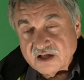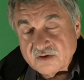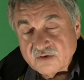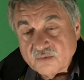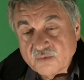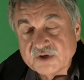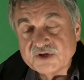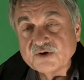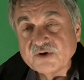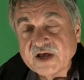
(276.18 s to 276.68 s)

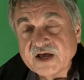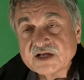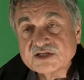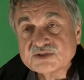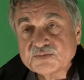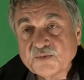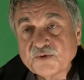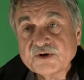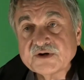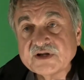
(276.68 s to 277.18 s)
when you
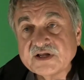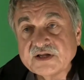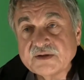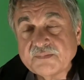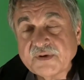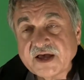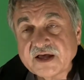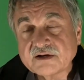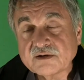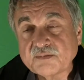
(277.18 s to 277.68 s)
export in
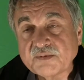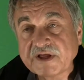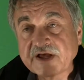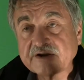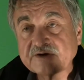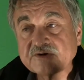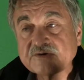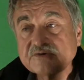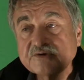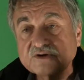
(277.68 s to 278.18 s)
Panel
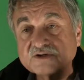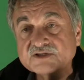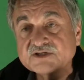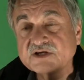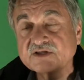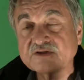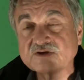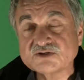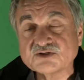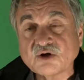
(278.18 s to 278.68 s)
Planner, you'll see
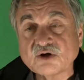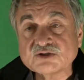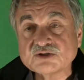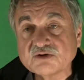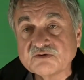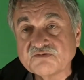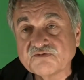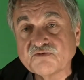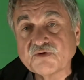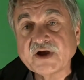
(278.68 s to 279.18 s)
there's
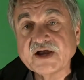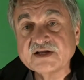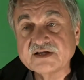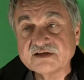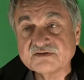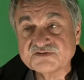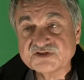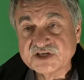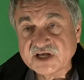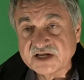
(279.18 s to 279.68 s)
also a variety
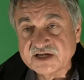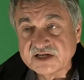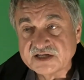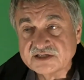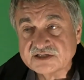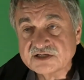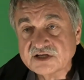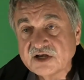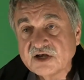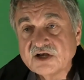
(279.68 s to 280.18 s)
of
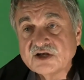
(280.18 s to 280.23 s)
settings,